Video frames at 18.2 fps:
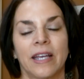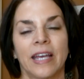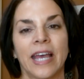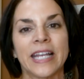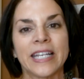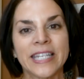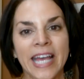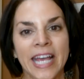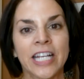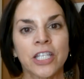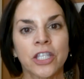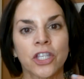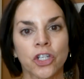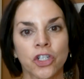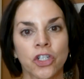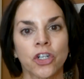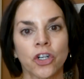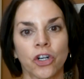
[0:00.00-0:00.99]
It takes the
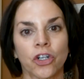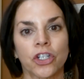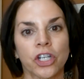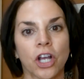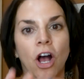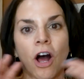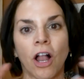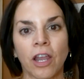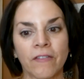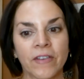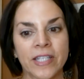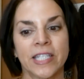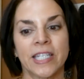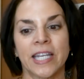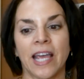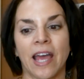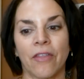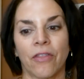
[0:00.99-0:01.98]
church, all of us
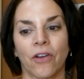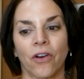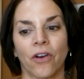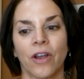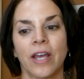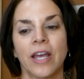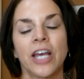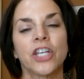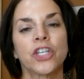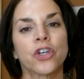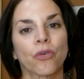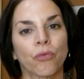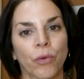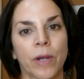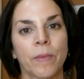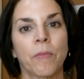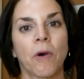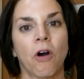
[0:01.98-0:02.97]
together, to
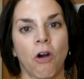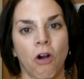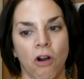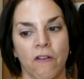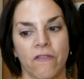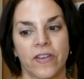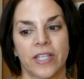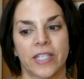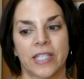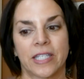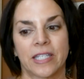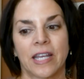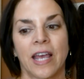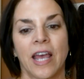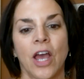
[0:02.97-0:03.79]
reap a harvest.